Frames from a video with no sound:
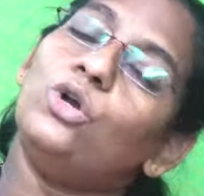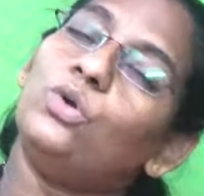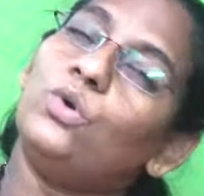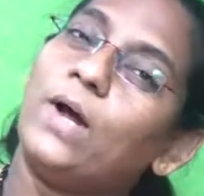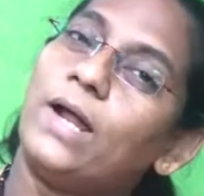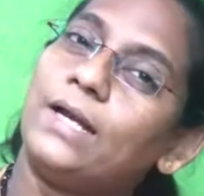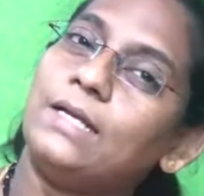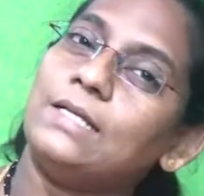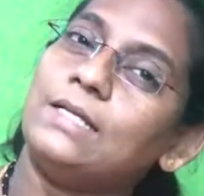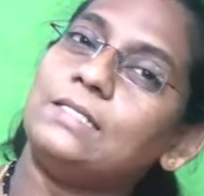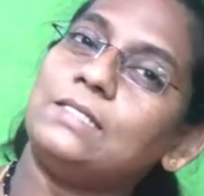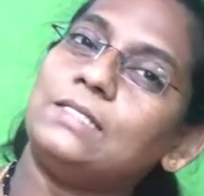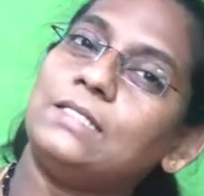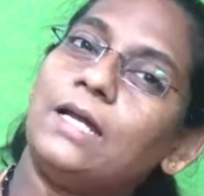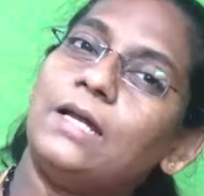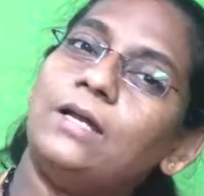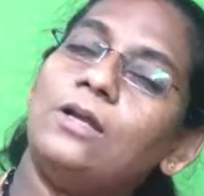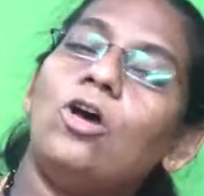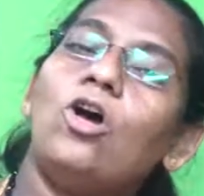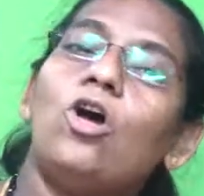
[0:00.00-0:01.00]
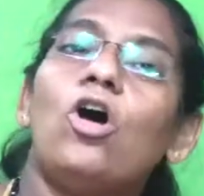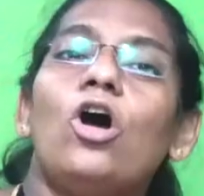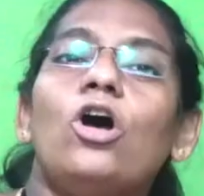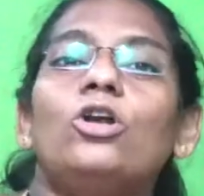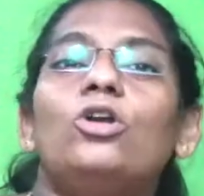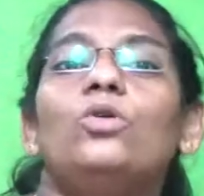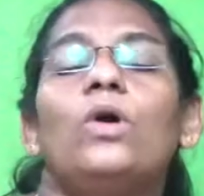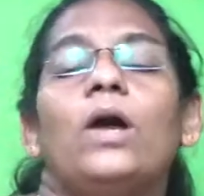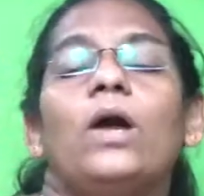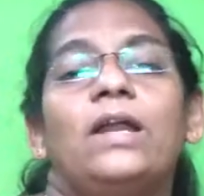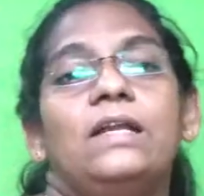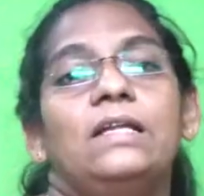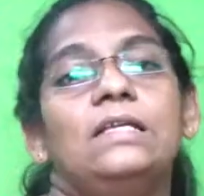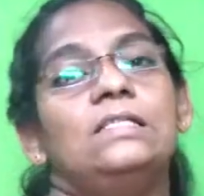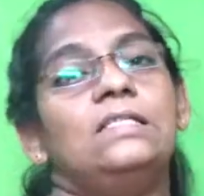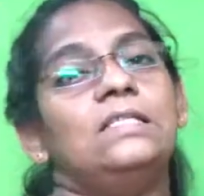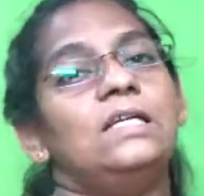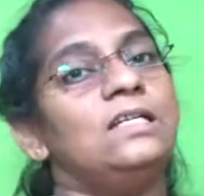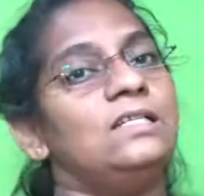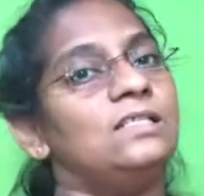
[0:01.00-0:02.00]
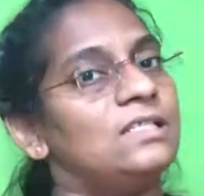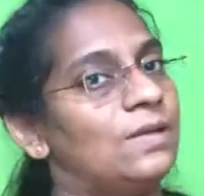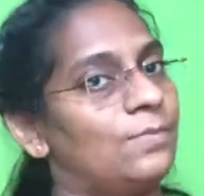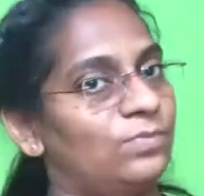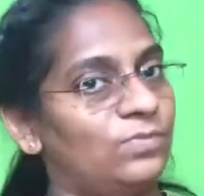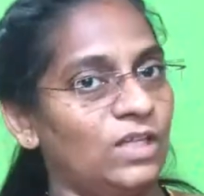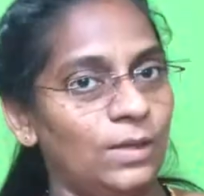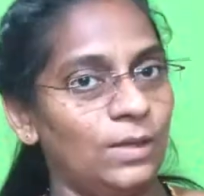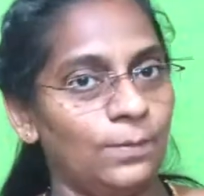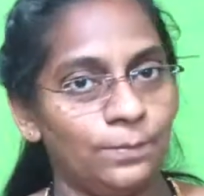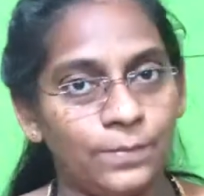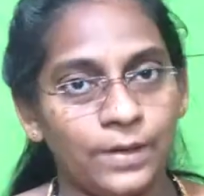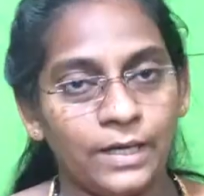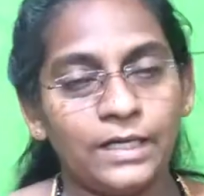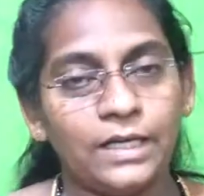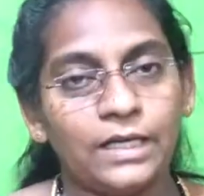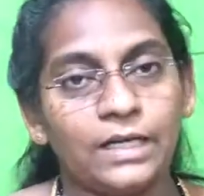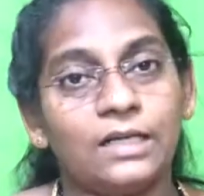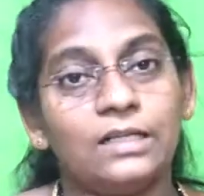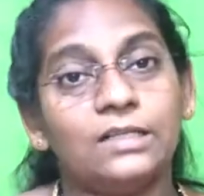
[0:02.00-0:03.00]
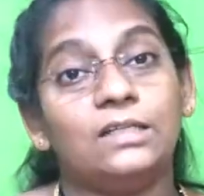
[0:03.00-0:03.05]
to understand or to understand something better,